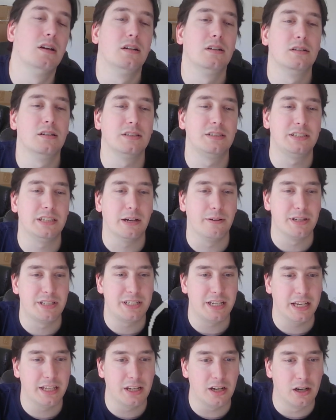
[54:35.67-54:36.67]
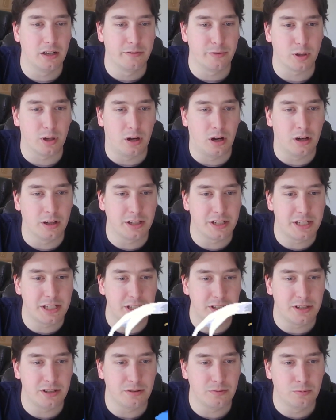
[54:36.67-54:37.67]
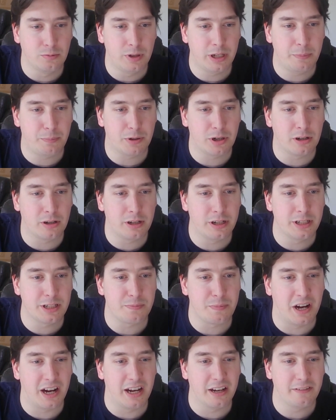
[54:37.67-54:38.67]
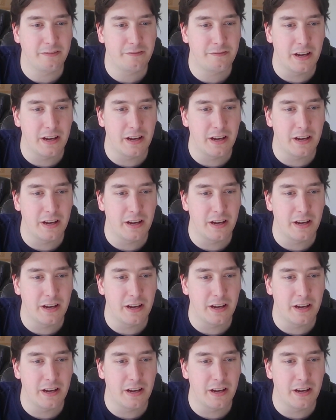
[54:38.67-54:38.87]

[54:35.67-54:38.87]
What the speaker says: Let's see. I would say that overall the T2 Reaper is my